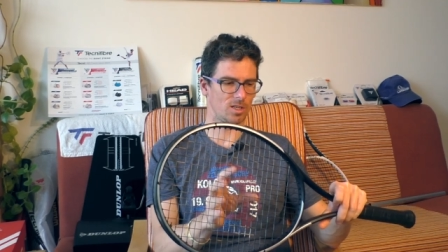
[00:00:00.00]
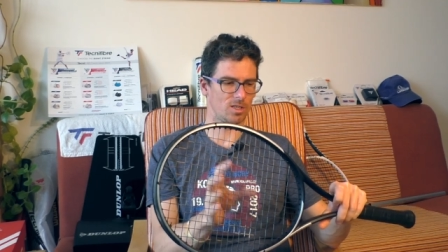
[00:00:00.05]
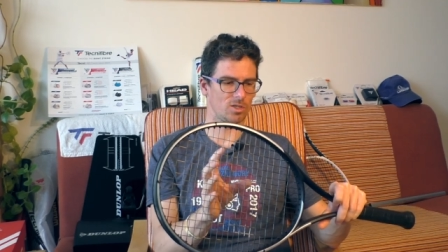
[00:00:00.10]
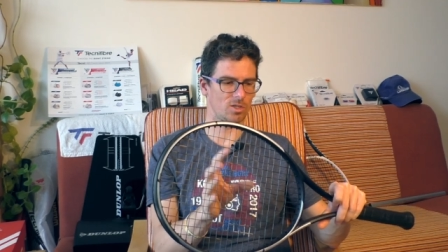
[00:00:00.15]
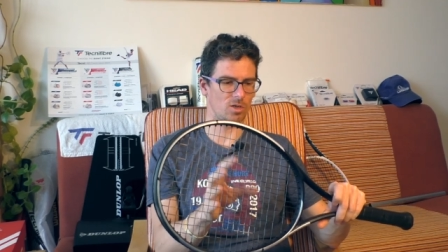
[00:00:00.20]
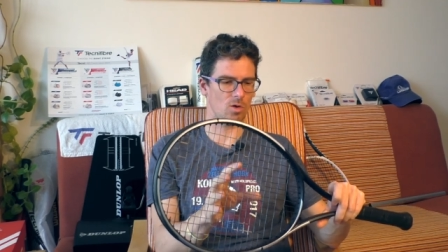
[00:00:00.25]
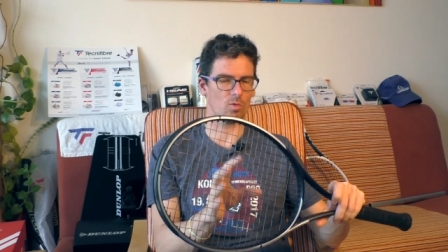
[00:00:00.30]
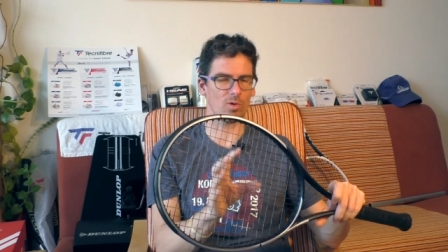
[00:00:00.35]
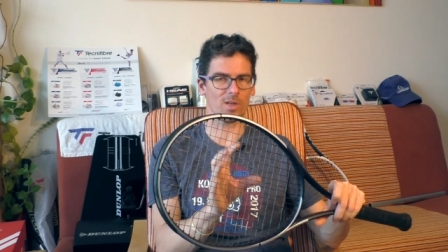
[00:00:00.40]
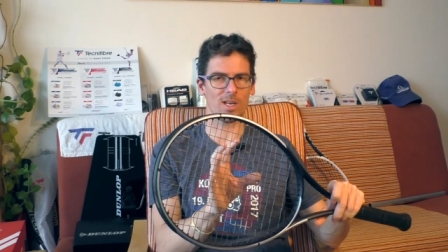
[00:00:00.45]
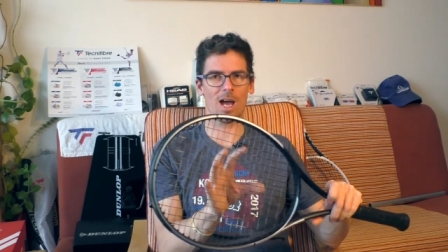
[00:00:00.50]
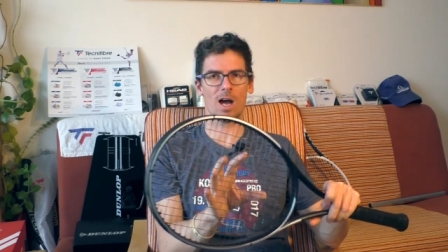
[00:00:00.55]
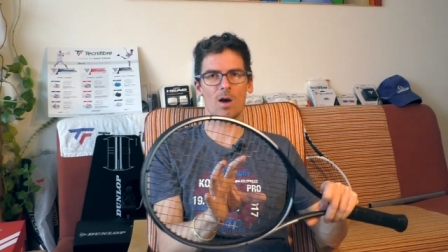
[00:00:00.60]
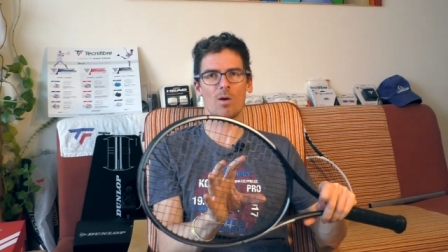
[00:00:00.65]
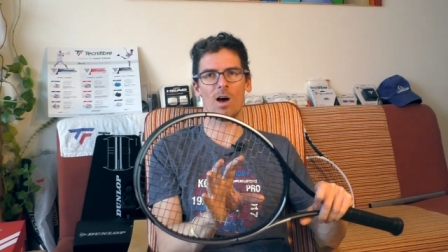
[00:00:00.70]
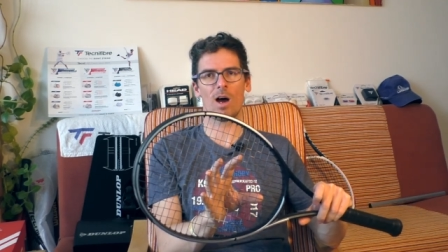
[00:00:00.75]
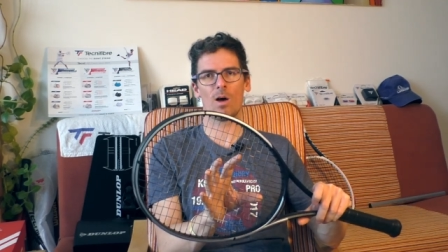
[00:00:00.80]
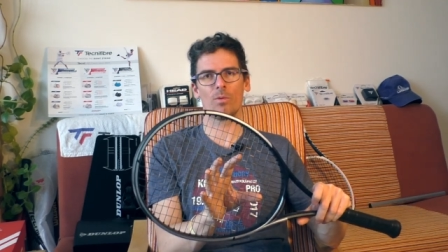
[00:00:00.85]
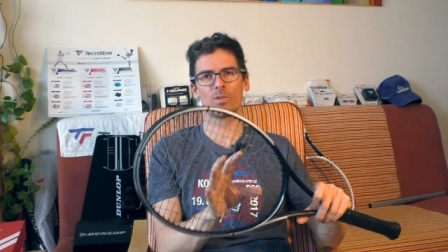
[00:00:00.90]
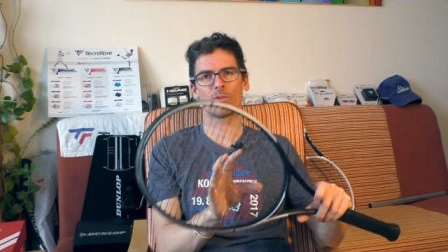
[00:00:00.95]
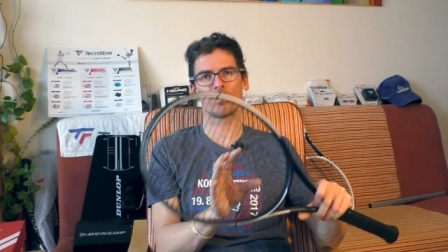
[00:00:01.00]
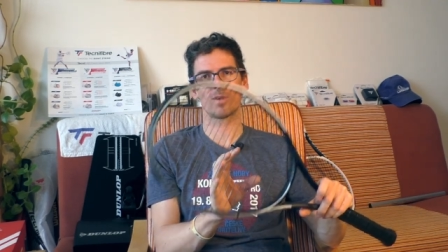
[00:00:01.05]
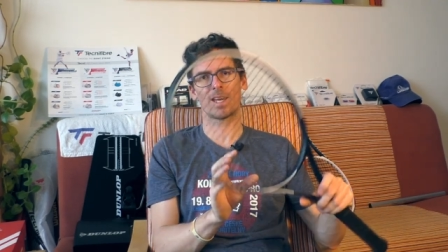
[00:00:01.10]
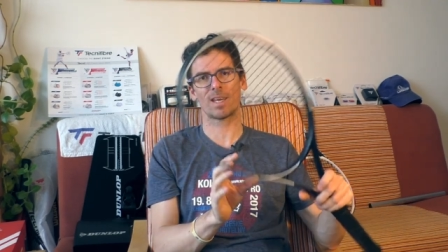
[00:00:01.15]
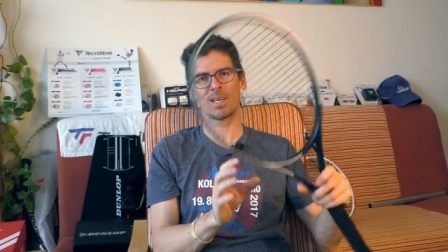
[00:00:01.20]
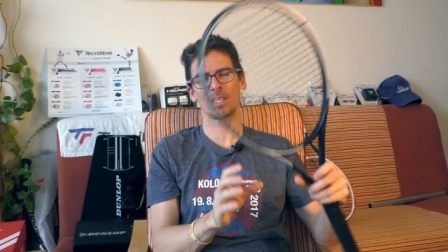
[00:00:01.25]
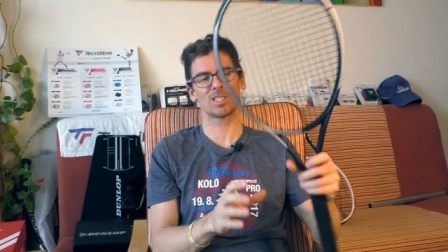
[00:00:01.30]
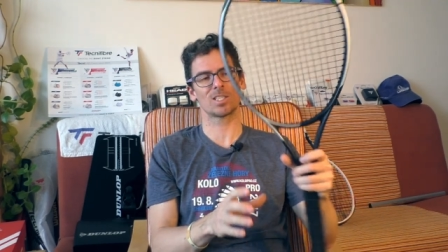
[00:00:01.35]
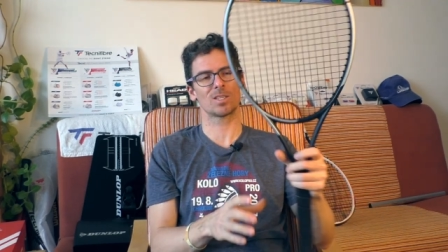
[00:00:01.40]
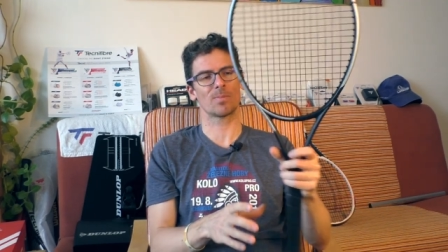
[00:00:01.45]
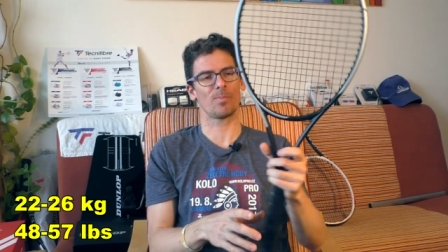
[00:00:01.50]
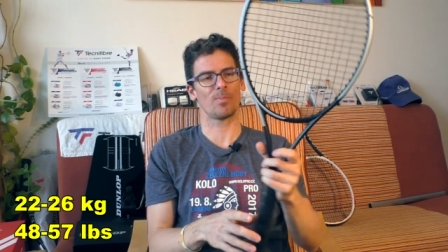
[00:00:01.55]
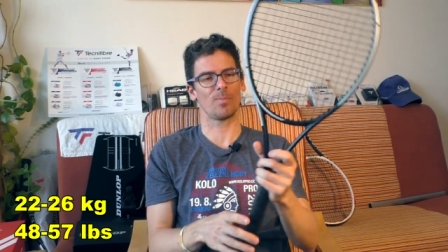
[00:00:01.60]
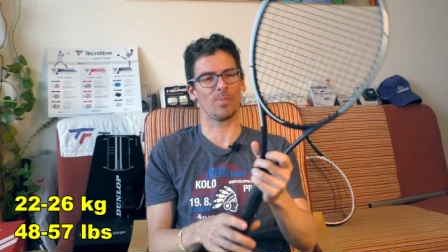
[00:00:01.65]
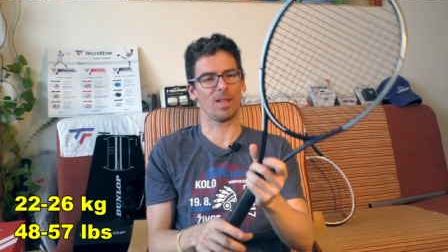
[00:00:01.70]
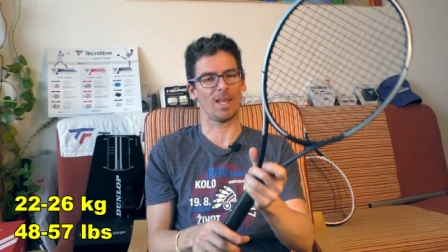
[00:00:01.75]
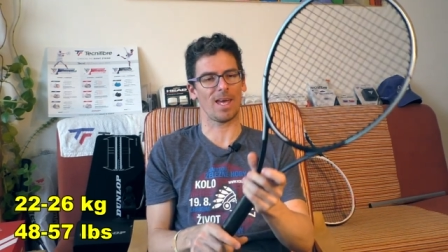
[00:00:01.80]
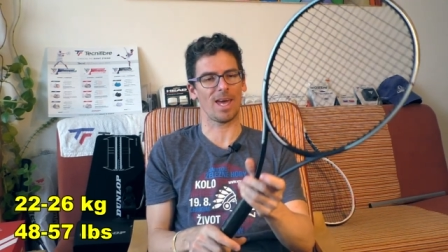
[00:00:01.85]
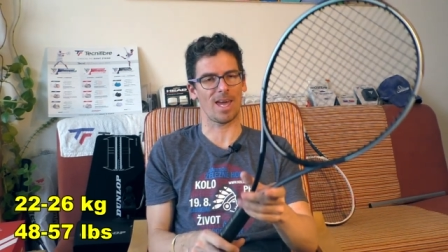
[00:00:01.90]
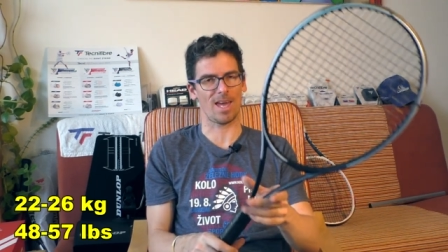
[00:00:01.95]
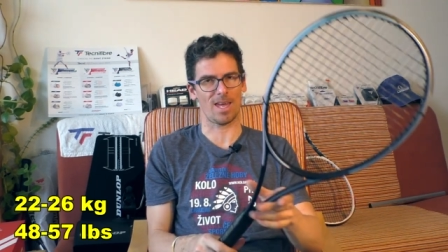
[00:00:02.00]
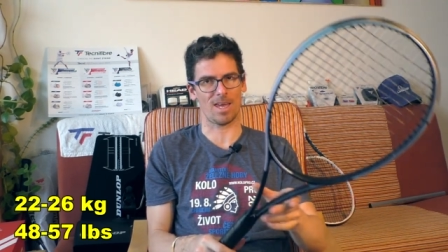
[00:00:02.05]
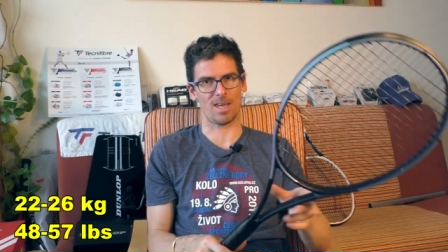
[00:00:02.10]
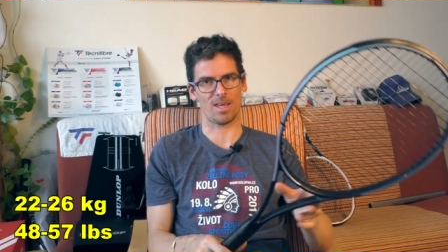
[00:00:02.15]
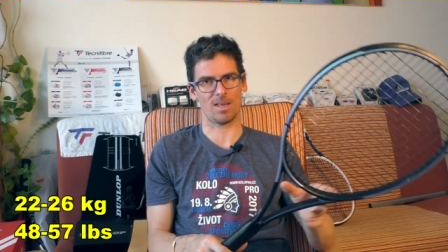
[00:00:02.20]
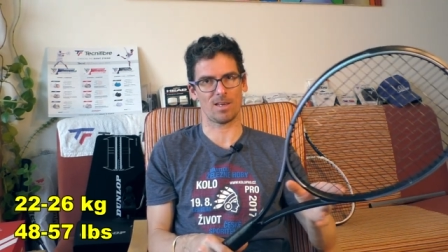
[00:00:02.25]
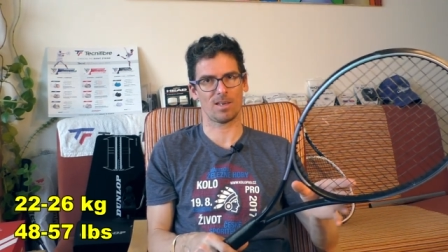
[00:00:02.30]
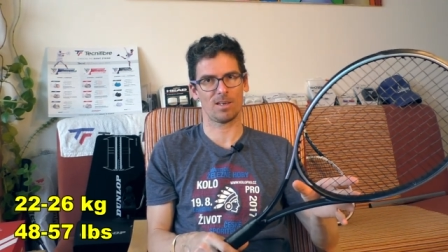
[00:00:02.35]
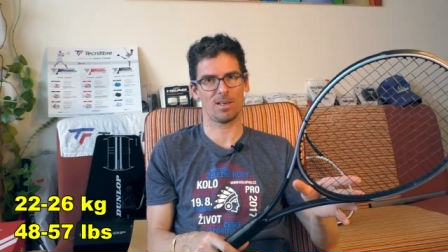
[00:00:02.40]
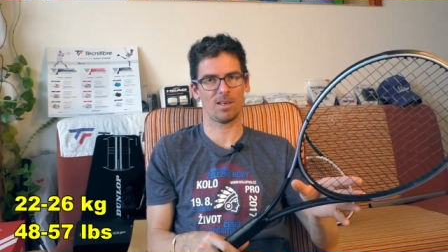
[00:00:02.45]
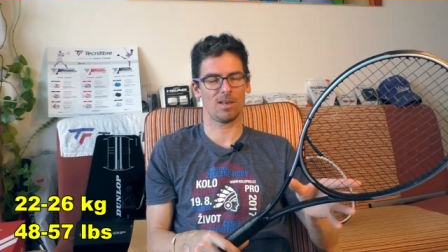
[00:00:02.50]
So now how the rackets play.